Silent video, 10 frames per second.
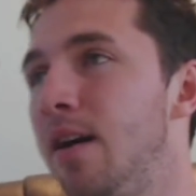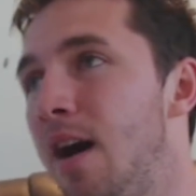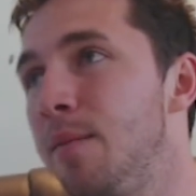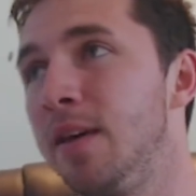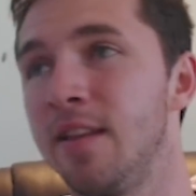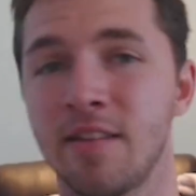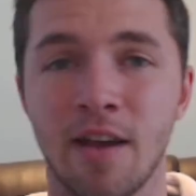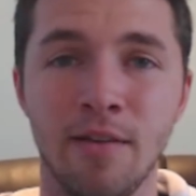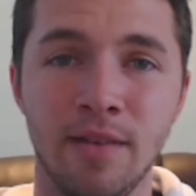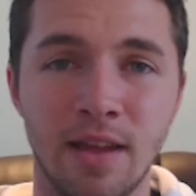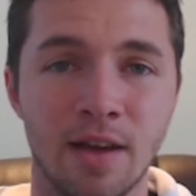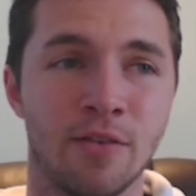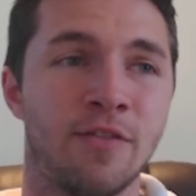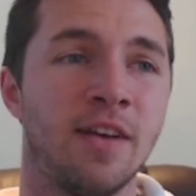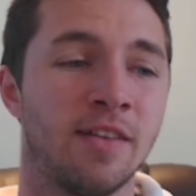I mean, there's only
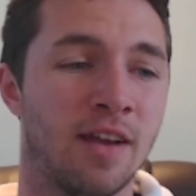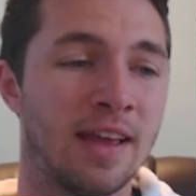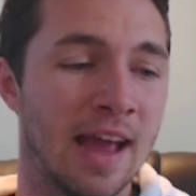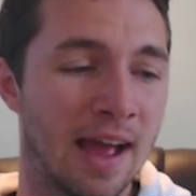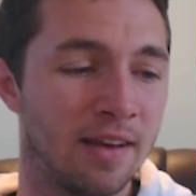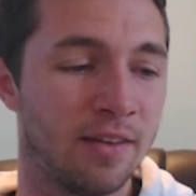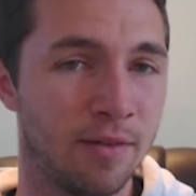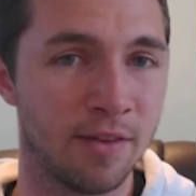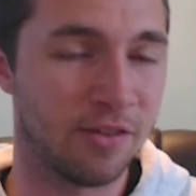other things that I can do is